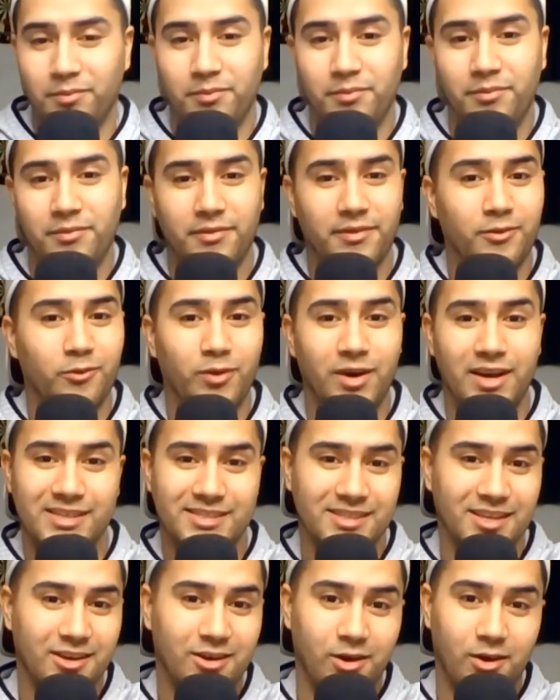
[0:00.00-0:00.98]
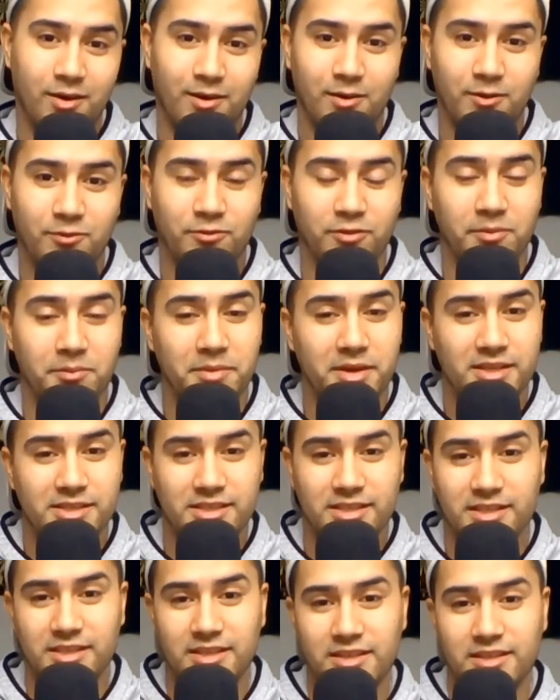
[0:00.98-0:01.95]
Weslaco, from
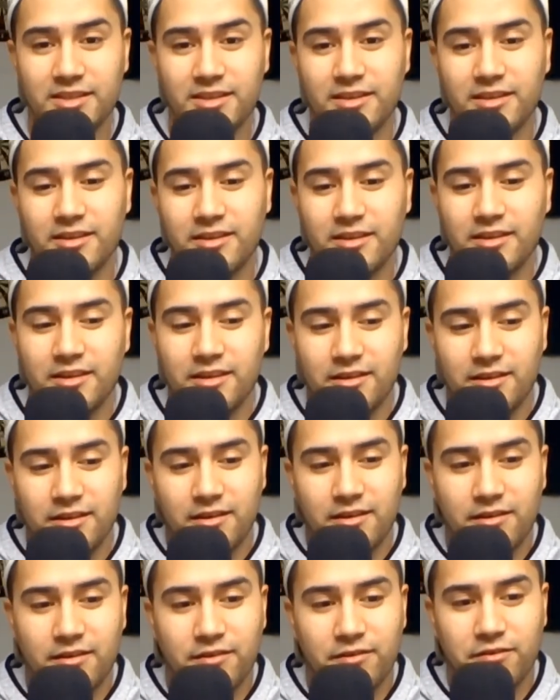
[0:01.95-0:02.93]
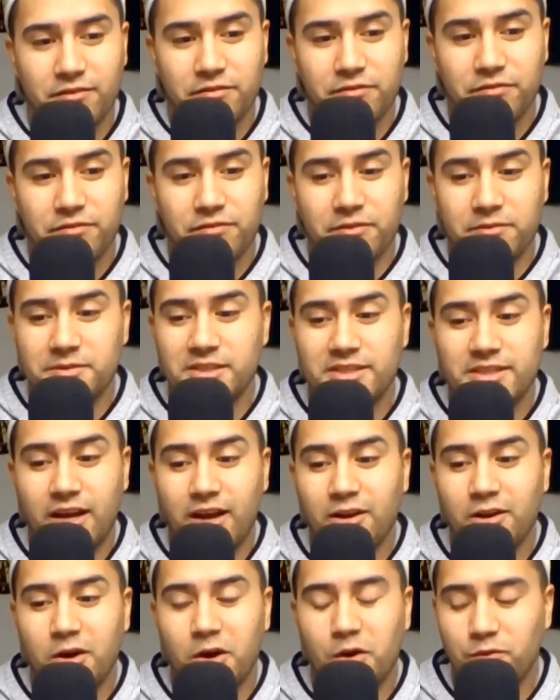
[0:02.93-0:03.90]
Mission, from just all
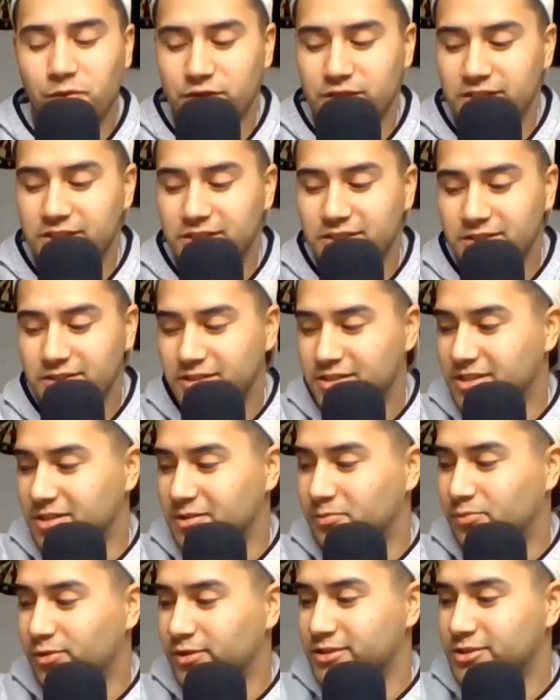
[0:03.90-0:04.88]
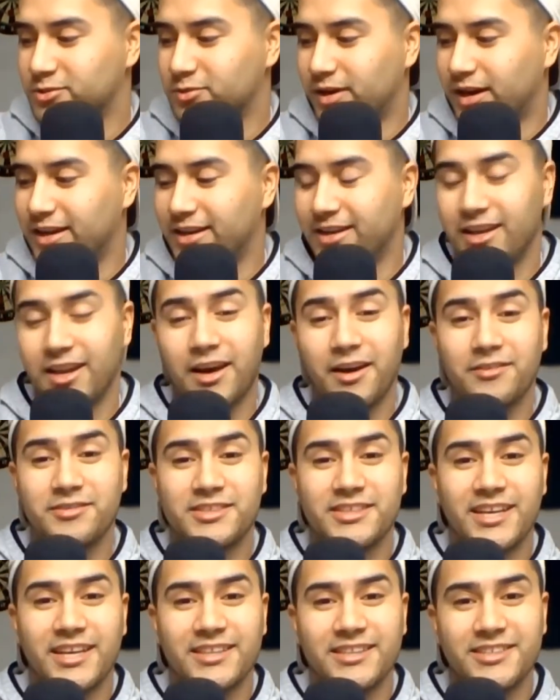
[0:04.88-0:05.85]
over, just to the point to where I'd love to
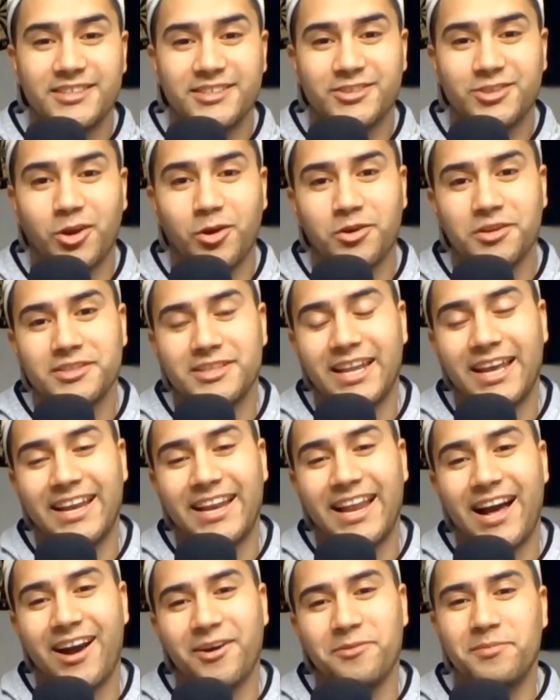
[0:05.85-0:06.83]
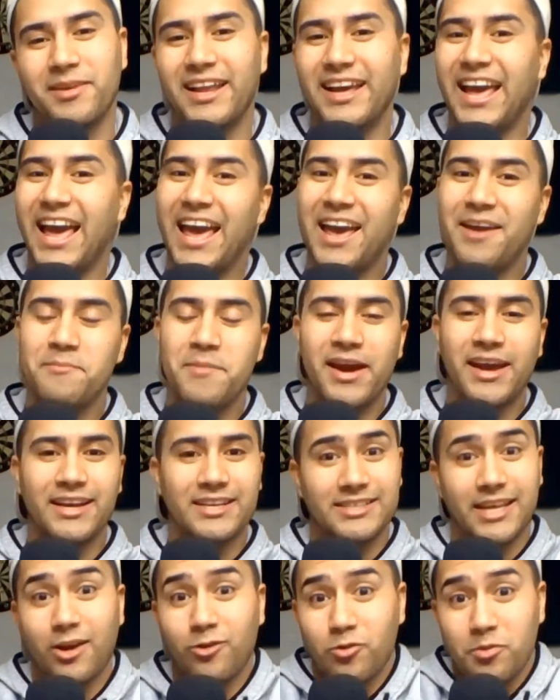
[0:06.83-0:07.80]
get these stories laid out and be like, hey man, because I
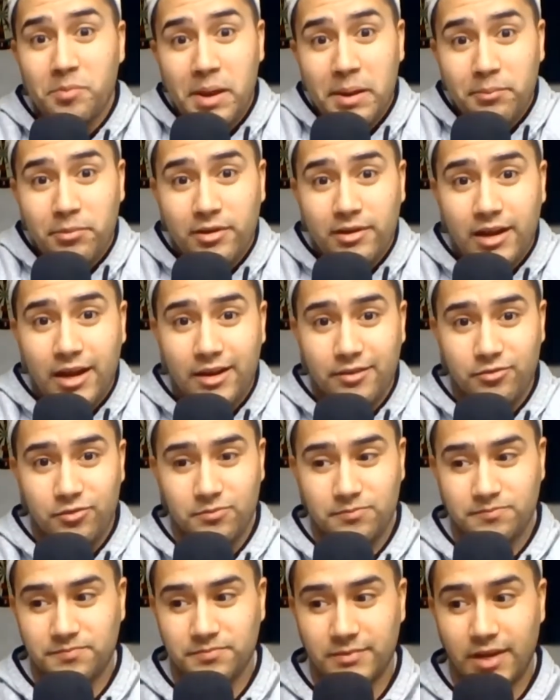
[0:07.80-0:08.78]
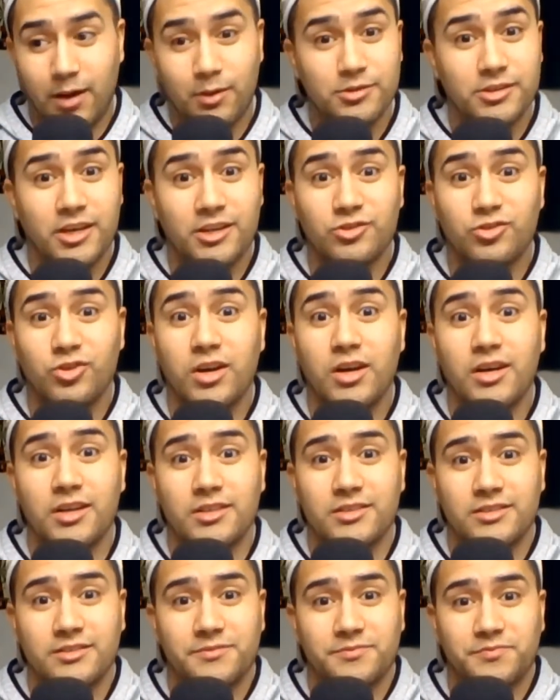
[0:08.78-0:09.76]
don't remember a lot of them. I was on drugs.
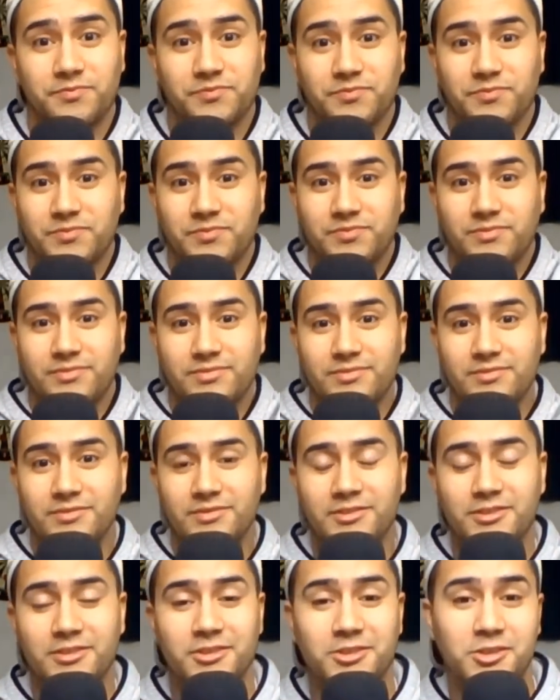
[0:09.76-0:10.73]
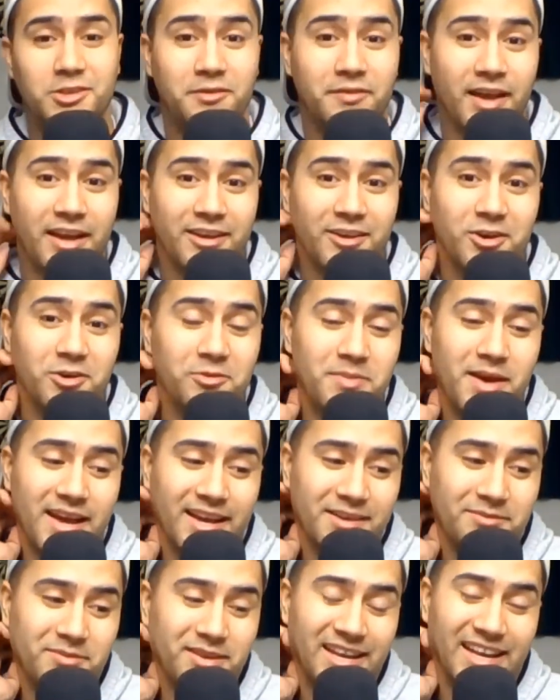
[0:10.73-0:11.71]
So if I can go back and
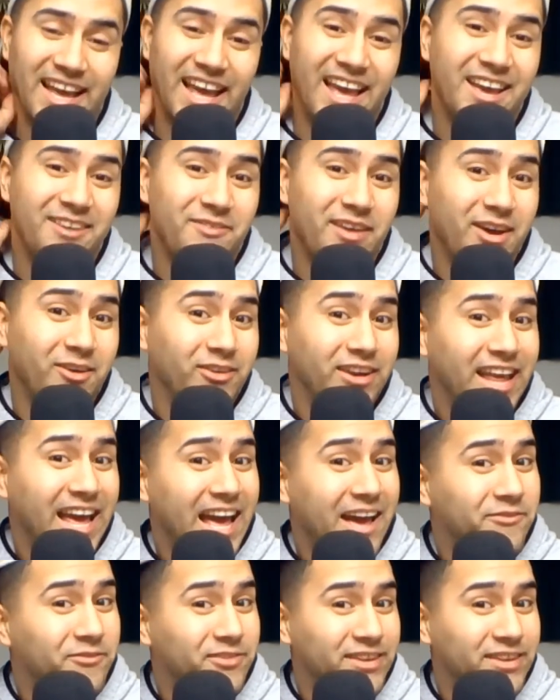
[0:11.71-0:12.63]
be like, hey man, what happened